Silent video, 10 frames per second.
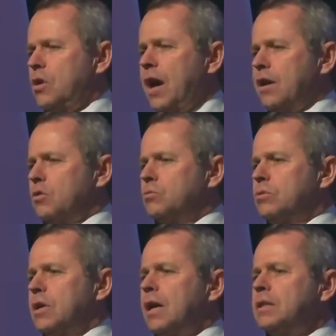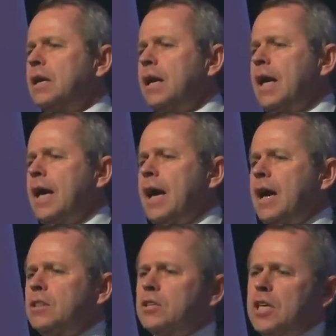hang on to that
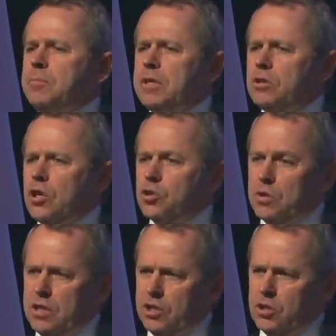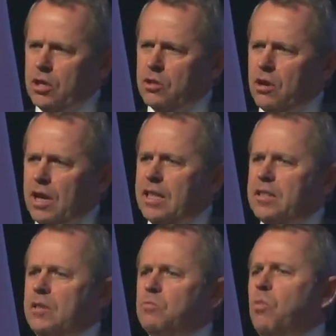and keep in touch with each other. And
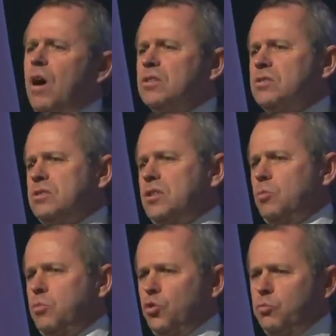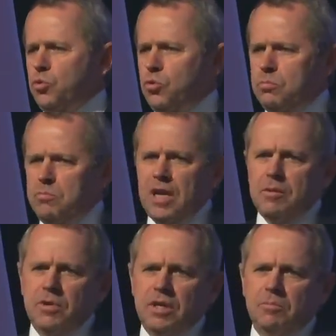then once in a blue moon,
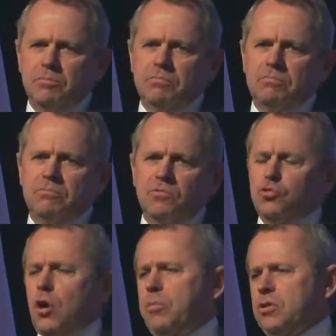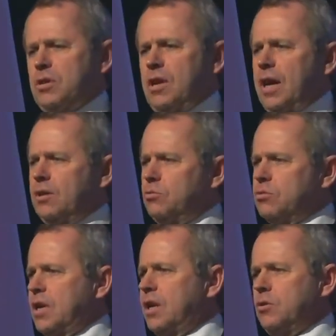maybe drop us a line to
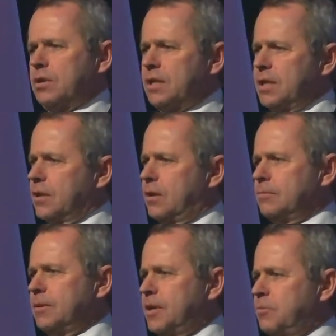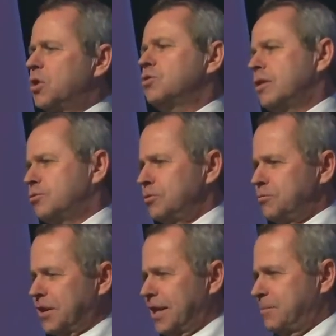say how you're getting on. But you'll soon
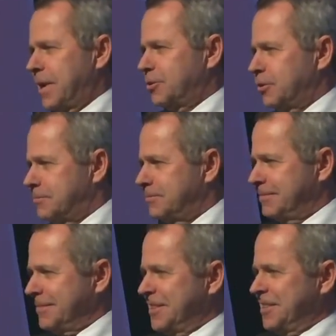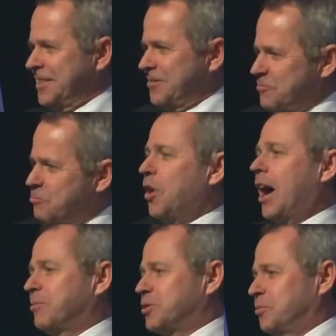forget about us.
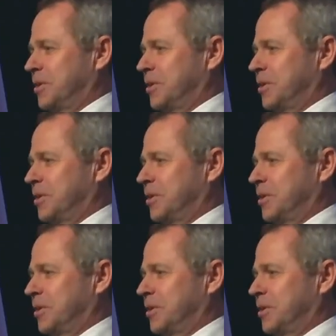Perhaps you